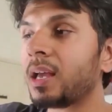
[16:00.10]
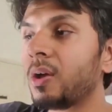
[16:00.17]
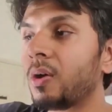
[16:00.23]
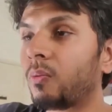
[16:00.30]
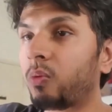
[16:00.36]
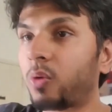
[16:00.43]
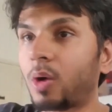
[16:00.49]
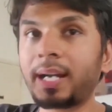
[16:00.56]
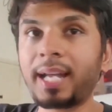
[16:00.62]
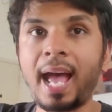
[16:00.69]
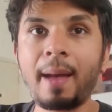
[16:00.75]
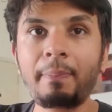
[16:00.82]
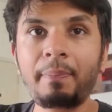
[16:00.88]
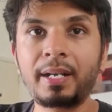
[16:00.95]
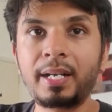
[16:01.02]
What
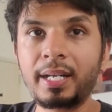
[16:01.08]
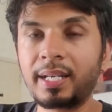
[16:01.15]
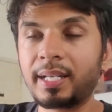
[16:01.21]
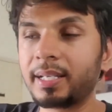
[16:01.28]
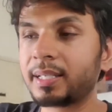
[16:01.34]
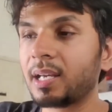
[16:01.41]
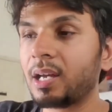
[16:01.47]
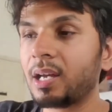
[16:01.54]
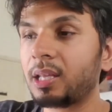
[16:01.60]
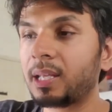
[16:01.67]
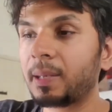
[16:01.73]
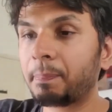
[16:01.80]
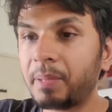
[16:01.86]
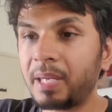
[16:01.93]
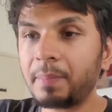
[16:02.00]
happened is
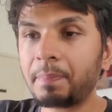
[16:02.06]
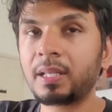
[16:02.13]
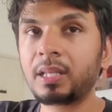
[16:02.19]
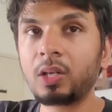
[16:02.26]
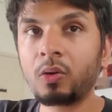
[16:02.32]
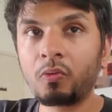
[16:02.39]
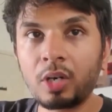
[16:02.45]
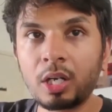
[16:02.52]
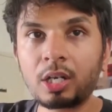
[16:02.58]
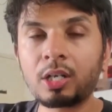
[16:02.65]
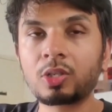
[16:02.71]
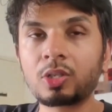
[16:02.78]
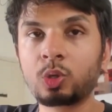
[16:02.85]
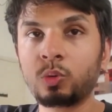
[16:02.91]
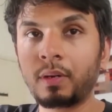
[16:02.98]
the
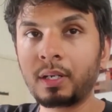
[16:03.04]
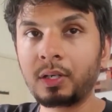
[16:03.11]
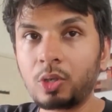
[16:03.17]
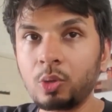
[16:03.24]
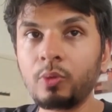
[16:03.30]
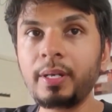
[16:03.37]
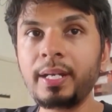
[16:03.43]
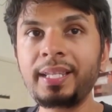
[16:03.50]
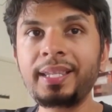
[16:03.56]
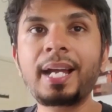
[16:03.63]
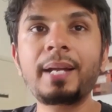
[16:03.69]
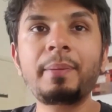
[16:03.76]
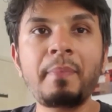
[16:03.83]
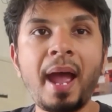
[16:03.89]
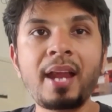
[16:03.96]
workers who were doing
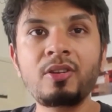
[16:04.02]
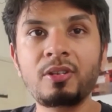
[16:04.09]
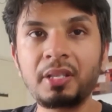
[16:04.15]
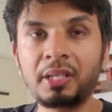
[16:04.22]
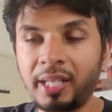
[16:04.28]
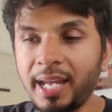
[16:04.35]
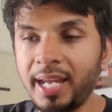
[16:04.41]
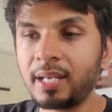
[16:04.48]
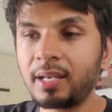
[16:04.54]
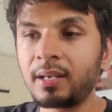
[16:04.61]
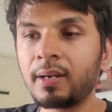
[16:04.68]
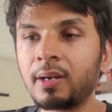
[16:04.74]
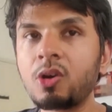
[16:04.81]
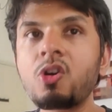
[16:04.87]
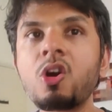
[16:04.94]
that manual
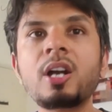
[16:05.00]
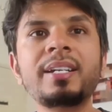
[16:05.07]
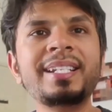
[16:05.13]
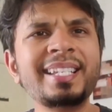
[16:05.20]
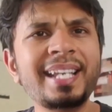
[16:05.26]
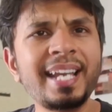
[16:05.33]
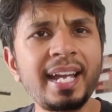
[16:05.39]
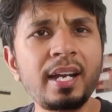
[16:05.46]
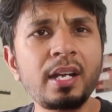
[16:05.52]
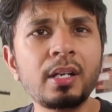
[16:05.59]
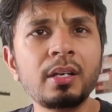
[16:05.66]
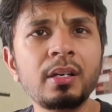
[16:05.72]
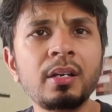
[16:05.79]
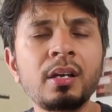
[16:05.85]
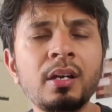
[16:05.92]
thing got scared.
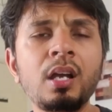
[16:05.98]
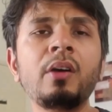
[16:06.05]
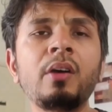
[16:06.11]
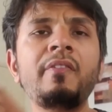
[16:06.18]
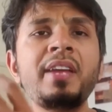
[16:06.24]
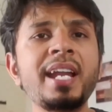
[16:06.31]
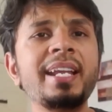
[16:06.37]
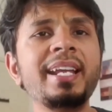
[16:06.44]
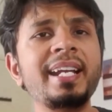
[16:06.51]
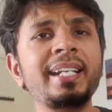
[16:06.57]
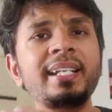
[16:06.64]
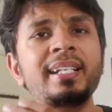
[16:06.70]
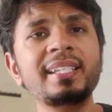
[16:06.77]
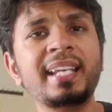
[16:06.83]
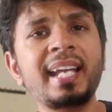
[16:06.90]
We are
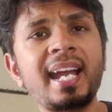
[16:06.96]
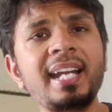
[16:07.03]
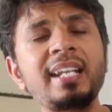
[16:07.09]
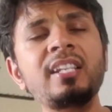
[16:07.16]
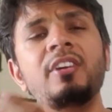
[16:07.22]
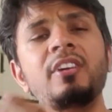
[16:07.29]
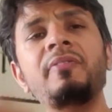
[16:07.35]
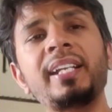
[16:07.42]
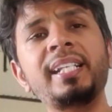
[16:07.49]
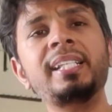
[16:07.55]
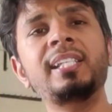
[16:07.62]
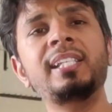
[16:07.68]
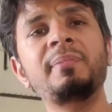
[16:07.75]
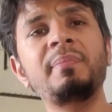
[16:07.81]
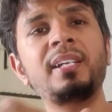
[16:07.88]
getting scared in a very
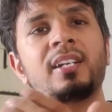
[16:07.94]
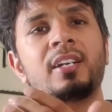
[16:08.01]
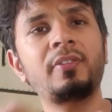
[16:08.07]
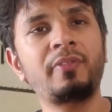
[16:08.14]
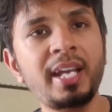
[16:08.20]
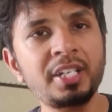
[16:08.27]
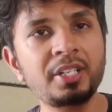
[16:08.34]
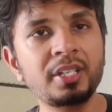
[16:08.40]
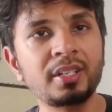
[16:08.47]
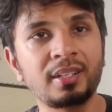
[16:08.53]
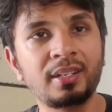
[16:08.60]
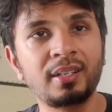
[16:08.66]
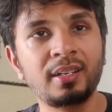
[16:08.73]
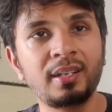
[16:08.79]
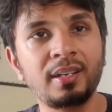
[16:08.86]
similar fashion.
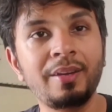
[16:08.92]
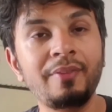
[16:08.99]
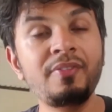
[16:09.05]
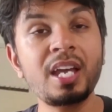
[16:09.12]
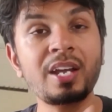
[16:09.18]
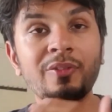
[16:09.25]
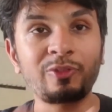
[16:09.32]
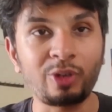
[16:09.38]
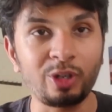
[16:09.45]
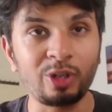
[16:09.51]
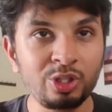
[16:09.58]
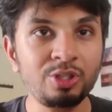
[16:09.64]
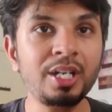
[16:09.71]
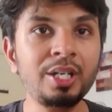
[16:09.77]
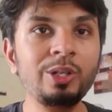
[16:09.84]
We are
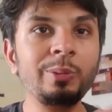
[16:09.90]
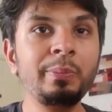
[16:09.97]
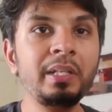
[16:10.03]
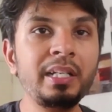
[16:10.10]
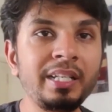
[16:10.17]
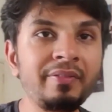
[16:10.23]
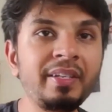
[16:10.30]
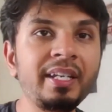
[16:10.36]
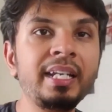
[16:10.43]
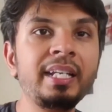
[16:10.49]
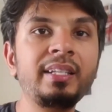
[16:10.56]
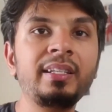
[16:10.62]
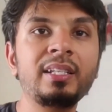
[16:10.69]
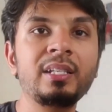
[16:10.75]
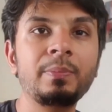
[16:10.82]
fortunate to be living in
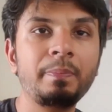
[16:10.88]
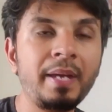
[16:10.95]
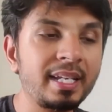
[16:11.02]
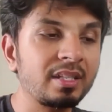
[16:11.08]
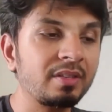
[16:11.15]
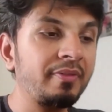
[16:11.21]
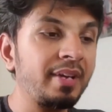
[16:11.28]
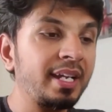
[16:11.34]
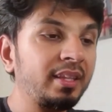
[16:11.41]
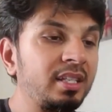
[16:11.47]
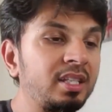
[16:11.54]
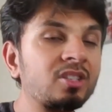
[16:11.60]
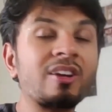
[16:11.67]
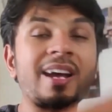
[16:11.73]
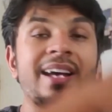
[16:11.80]
this space where
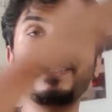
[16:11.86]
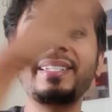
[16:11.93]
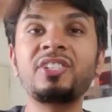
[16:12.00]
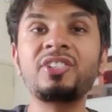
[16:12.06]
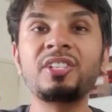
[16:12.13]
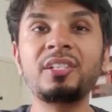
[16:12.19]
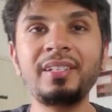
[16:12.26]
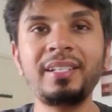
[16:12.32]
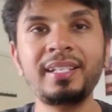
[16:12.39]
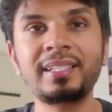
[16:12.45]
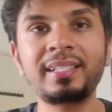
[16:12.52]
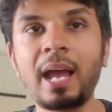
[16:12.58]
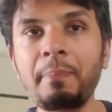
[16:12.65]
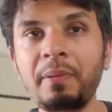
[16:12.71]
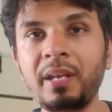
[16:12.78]
this transition is
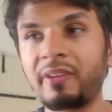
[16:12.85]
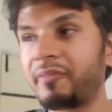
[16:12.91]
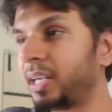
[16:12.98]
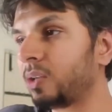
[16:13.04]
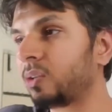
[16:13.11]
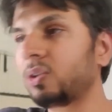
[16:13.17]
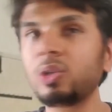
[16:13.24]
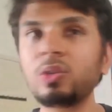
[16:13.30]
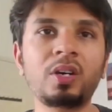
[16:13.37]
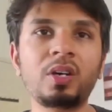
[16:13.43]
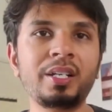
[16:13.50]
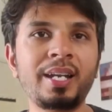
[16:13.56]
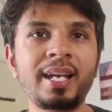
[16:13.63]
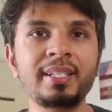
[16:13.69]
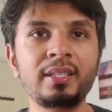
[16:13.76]
happening. We don't know what
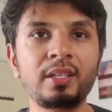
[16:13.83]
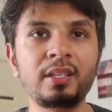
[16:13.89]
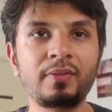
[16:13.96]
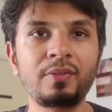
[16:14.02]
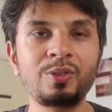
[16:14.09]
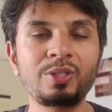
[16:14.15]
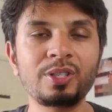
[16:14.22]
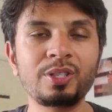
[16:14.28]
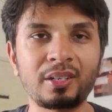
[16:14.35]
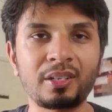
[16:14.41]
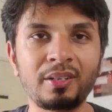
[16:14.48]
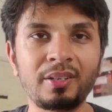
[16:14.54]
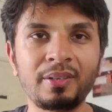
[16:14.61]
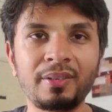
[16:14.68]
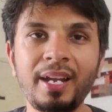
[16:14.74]
lies in the future,
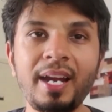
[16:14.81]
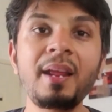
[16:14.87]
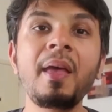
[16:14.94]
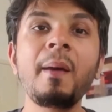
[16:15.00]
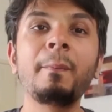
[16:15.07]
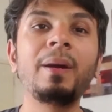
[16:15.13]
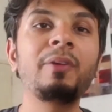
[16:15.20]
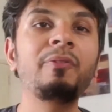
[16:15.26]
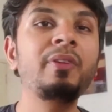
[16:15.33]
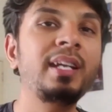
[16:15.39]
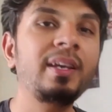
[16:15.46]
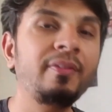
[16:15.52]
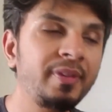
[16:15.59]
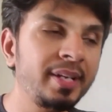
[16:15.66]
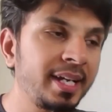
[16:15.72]
right? But we
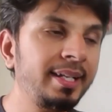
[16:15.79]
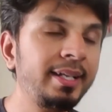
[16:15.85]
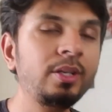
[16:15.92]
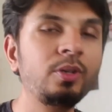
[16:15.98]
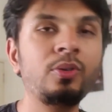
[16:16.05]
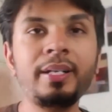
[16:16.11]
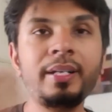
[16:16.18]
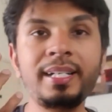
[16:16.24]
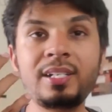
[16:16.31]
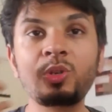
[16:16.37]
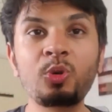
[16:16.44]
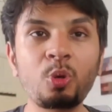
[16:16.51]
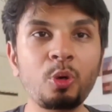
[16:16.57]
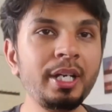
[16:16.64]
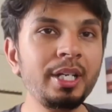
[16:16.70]
definitely know it's
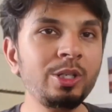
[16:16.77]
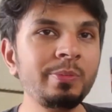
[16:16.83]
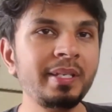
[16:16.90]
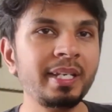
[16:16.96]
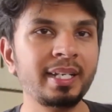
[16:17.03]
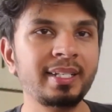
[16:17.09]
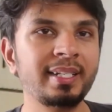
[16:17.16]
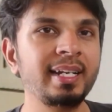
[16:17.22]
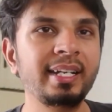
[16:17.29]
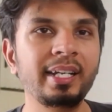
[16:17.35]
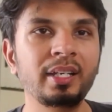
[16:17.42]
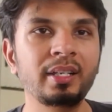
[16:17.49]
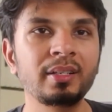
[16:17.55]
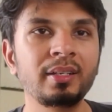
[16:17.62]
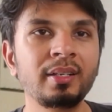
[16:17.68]
going to be exciting.
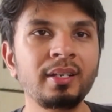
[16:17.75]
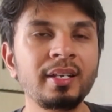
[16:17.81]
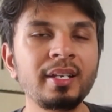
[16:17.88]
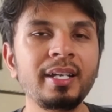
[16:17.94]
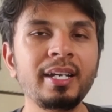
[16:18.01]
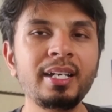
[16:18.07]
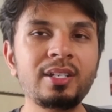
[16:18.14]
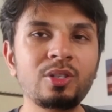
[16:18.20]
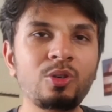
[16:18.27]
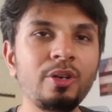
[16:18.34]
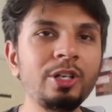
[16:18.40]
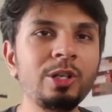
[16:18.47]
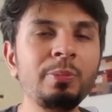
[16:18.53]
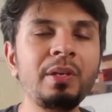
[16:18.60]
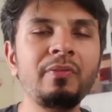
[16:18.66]
It's going
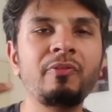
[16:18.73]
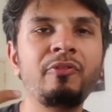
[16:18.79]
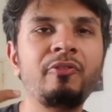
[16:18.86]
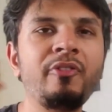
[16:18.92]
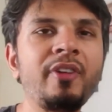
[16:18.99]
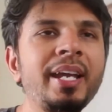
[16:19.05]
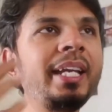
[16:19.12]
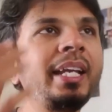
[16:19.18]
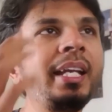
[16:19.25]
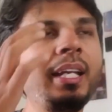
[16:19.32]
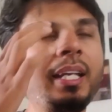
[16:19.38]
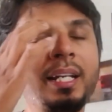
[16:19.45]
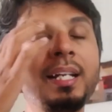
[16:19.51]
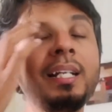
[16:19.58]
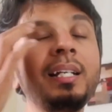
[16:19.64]
to be very
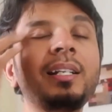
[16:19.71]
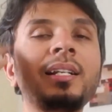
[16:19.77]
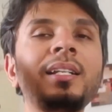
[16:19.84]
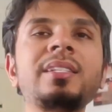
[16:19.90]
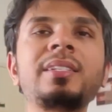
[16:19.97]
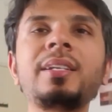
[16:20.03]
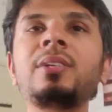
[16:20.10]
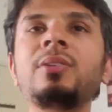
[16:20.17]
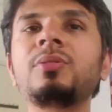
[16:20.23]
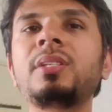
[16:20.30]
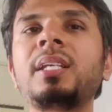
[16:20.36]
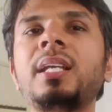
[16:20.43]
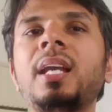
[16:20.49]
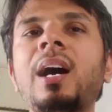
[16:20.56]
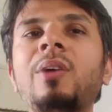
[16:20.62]
interesting to
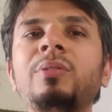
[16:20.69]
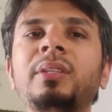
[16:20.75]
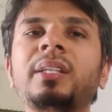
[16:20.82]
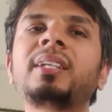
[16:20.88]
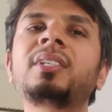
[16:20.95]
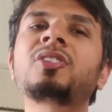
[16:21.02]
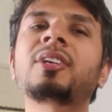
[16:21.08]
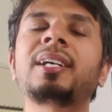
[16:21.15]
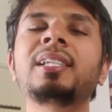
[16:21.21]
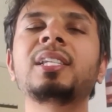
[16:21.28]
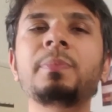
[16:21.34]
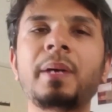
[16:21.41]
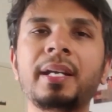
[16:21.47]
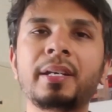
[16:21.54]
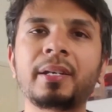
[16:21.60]
see how things
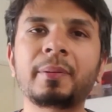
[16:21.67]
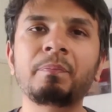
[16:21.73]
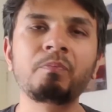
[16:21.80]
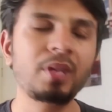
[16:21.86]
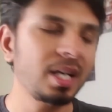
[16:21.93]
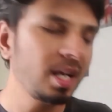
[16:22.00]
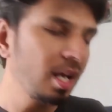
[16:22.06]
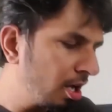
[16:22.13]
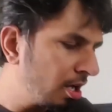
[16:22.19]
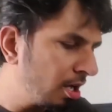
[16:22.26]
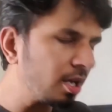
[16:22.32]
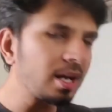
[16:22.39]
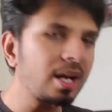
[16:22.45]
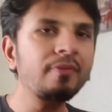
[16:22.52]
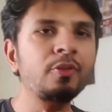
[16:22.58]
transpire. But
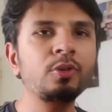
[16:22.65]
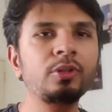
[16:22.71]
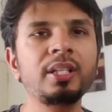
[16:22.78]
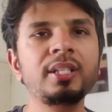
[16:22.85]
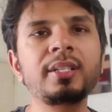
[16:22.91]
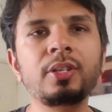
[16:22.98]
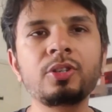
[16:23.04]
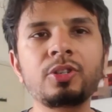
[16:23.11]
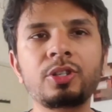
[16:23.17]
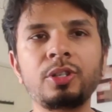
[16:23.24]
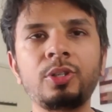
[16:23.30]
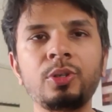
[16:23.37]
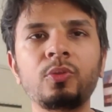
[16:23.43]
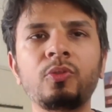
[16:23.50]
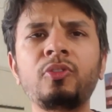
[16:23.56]
here are a few things that you should
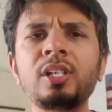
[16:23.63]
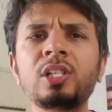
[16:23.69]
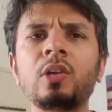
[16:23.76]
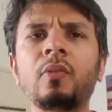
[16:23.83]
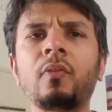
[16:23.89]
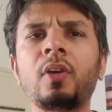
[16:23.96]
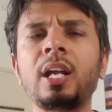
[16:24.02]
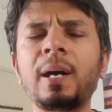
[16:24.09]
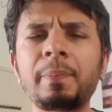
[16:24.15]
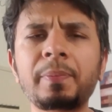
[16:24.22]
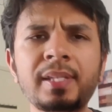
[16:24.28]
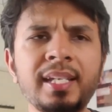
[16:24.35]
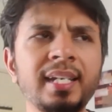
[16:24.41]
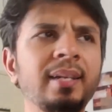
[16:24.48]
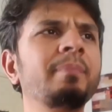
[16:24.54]
do. First of all,
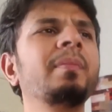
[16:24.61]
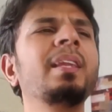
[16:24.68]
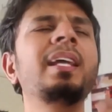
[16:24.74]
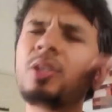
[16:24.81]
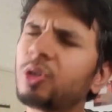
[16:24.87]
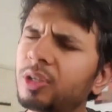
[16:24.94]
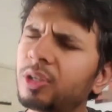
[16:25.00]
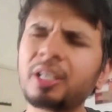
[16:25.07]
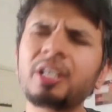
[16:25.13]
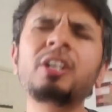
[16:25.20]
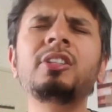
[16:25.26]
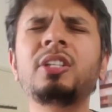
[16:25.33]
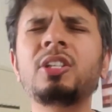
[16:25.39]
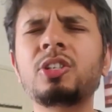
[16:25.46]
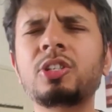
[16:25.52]
upskill. You'd hear
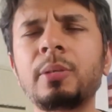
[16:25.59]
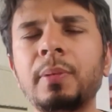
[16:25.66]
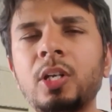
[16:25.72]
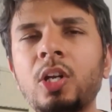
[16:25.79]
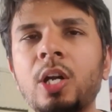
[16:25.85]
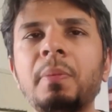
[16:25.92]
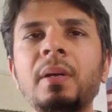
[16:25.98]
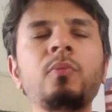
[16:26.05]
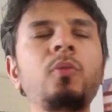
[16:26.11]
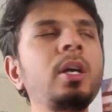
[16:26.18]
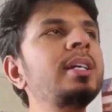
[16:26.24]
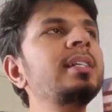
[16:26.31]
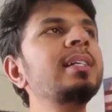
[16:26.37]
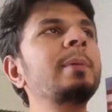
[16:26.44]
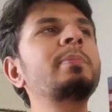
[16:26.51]
this term a lot, but what
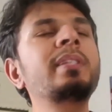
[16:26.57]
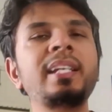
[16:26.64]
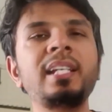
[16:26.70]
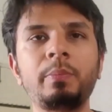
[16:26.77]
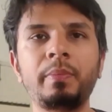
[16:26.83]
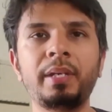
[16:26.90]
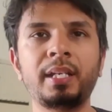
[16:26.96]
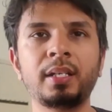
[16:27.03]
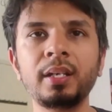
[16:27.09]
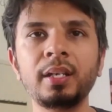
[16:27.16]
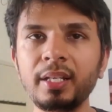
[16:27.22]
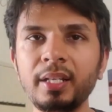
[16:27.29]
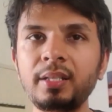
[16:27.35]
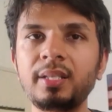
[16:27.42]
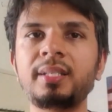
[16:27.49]
does upskill mean
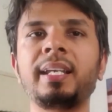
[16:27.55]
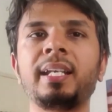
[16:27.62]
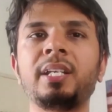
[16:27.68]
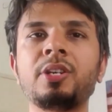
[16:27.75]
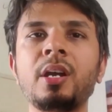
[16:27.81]
in this age?